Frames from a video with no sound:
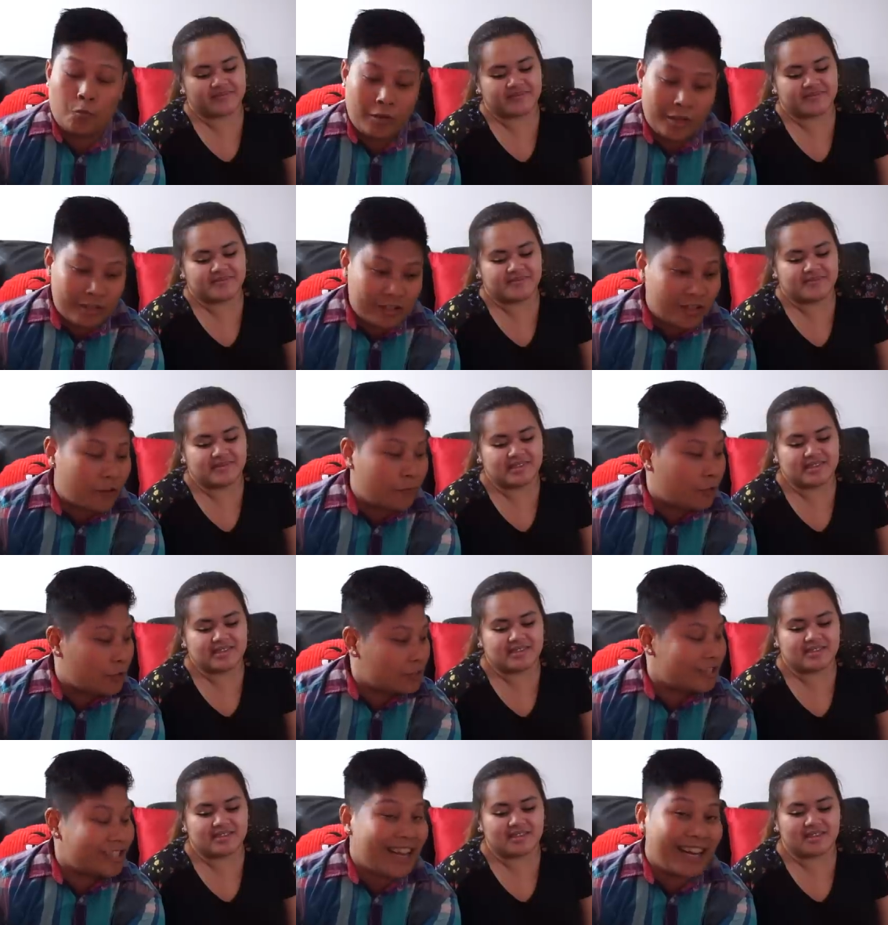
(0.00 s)
Speaker 1: instead of
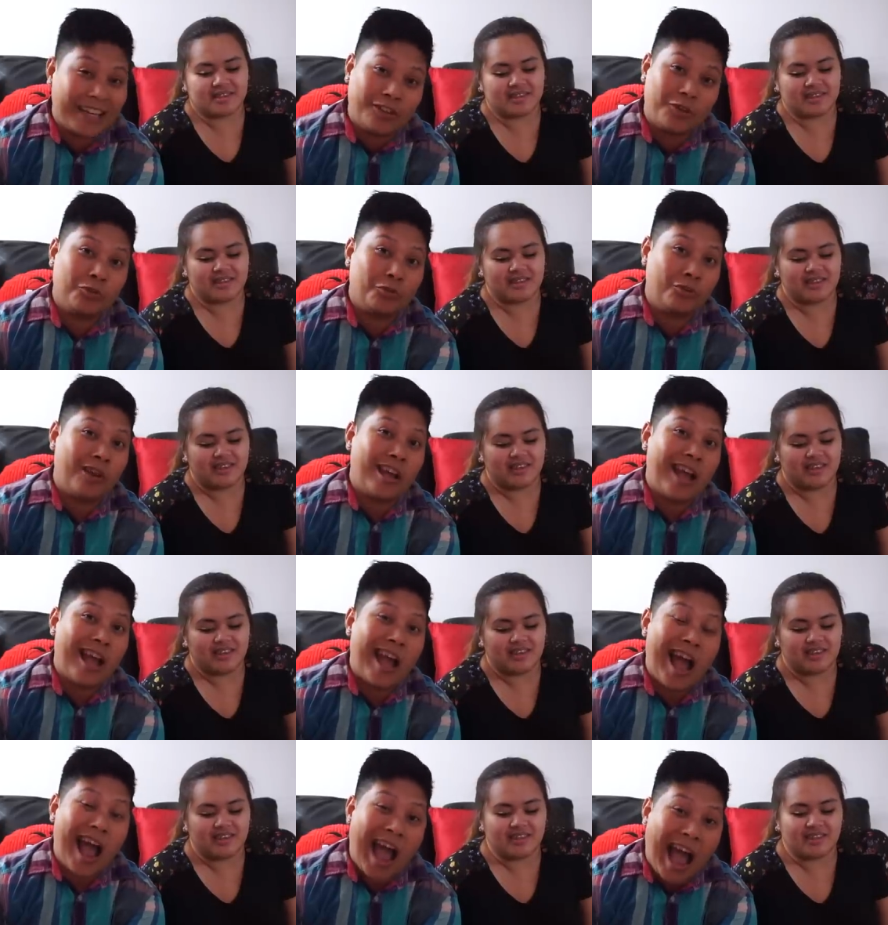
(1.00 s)
us telling you
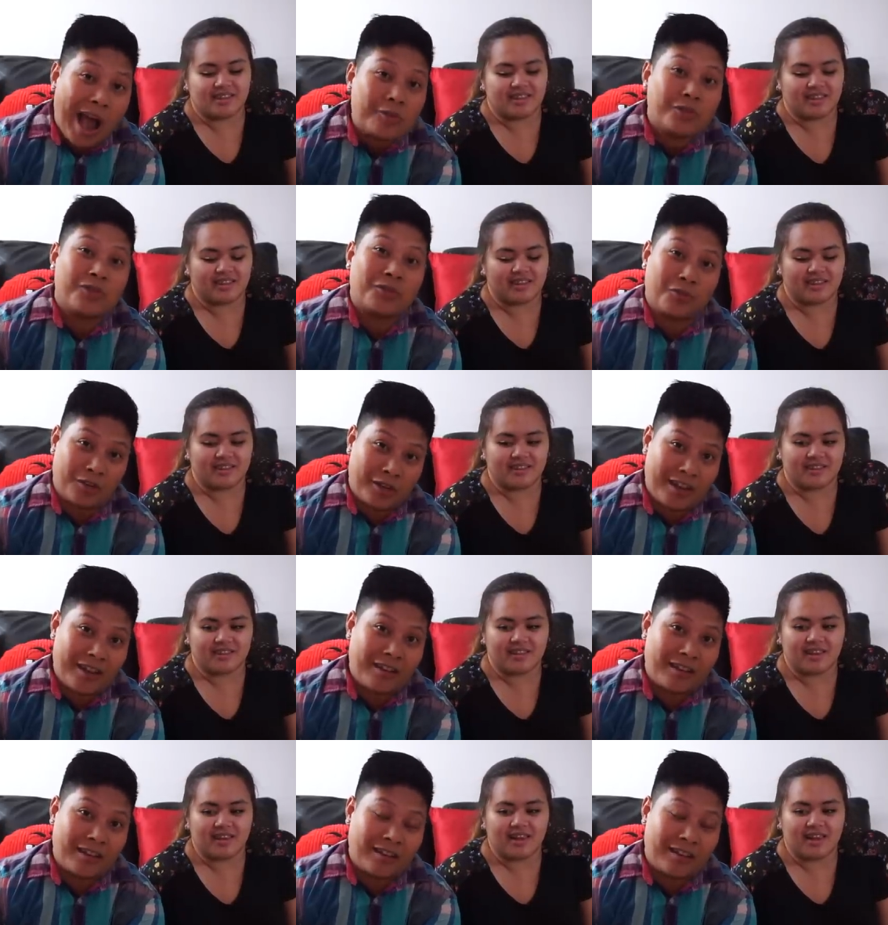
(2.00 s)
how to cook
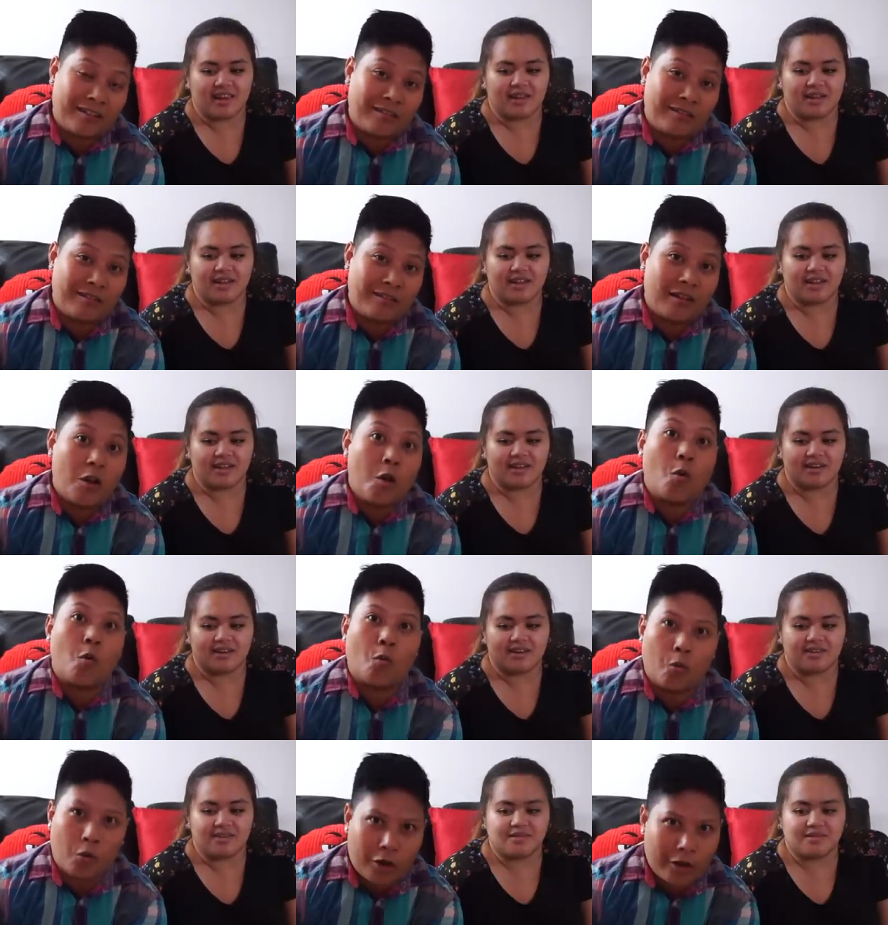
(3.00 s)
it,
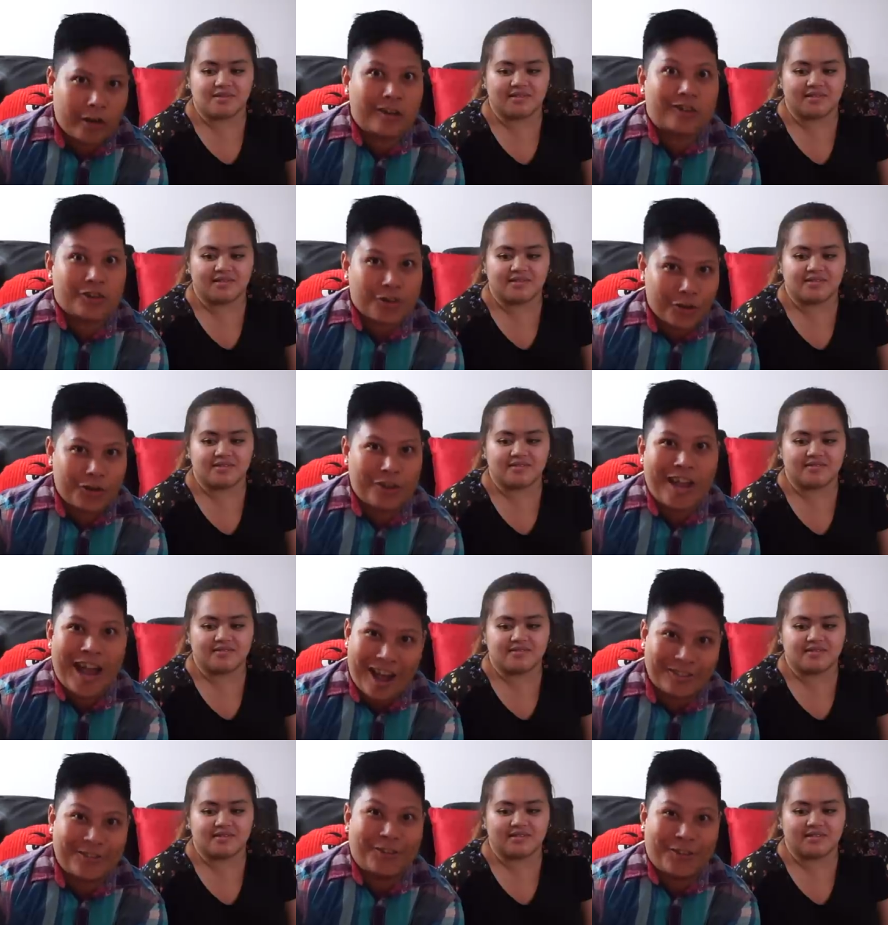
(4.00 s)
we're gonna show you
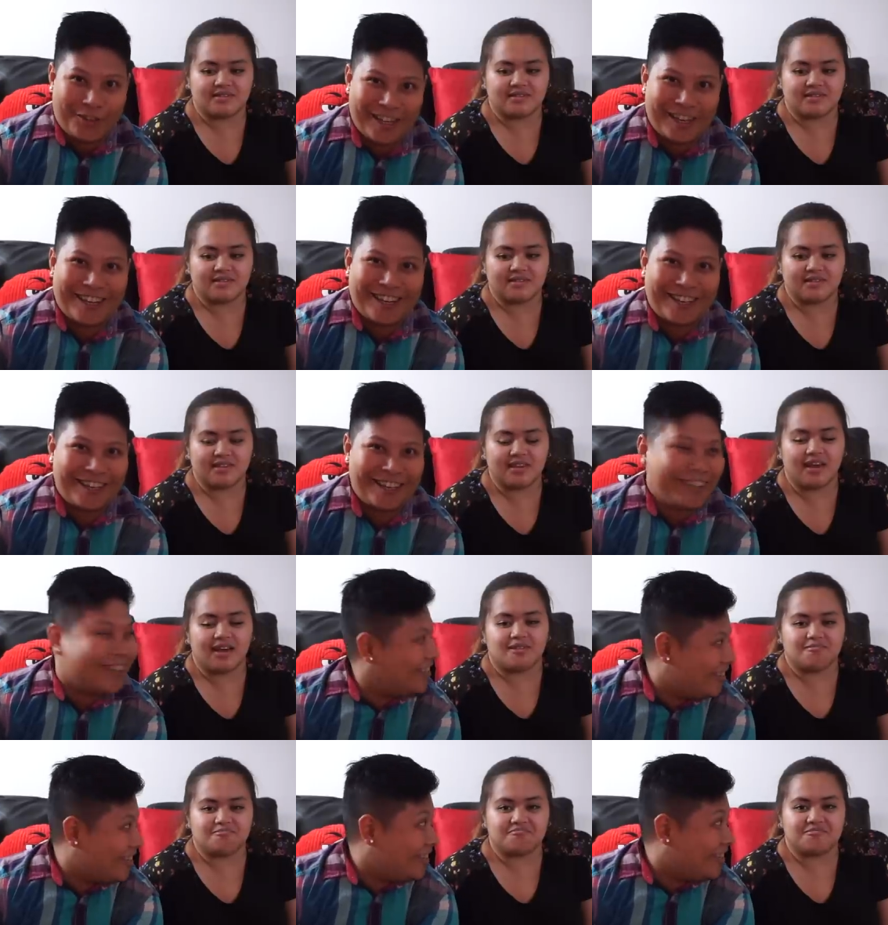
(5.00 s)
how to cook it.
Speaker 2: Yeah.
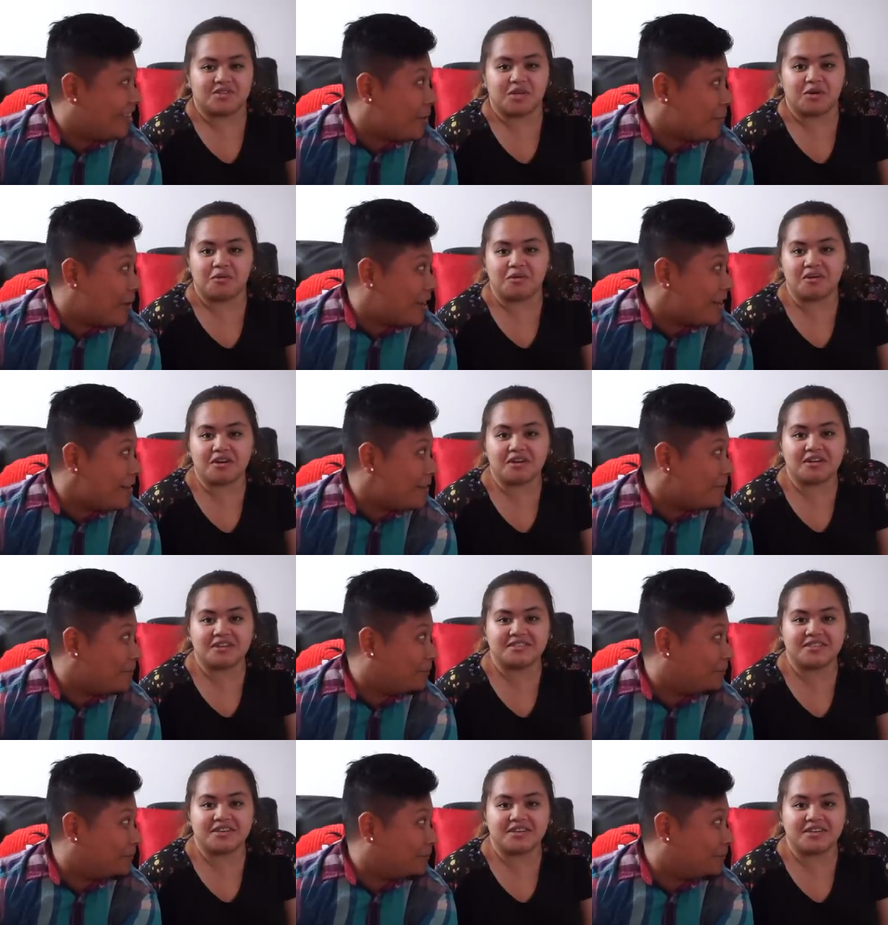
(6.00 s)
So better? we're gonna
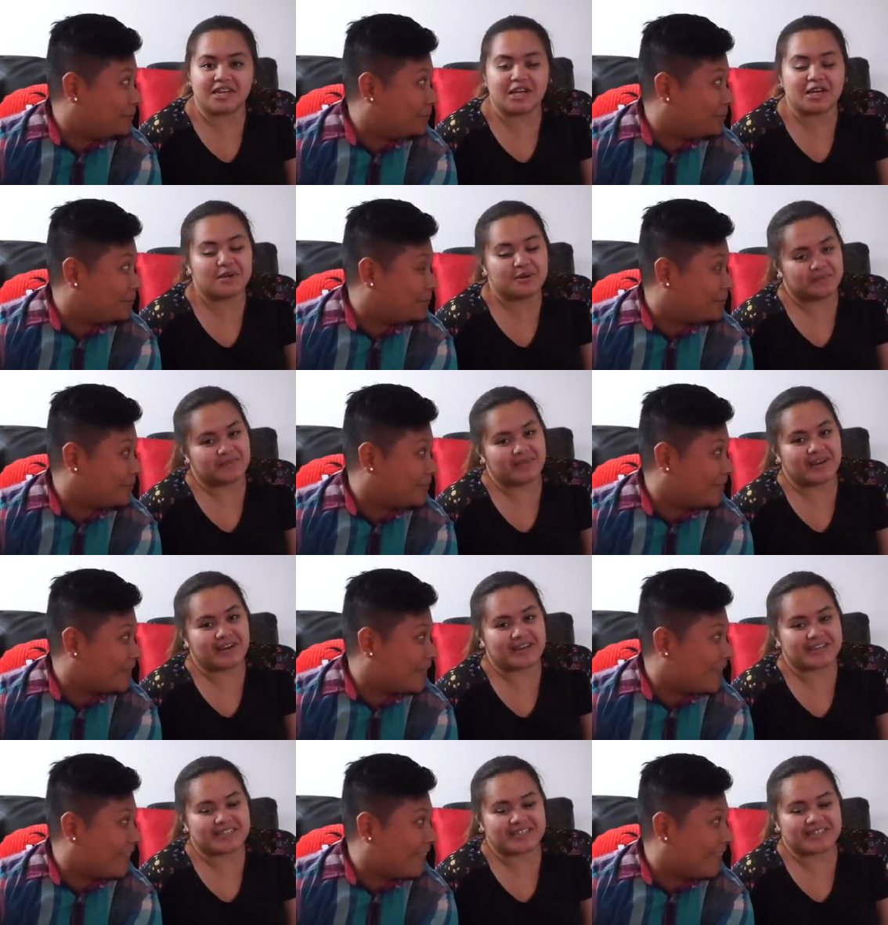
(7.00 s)
start a bank.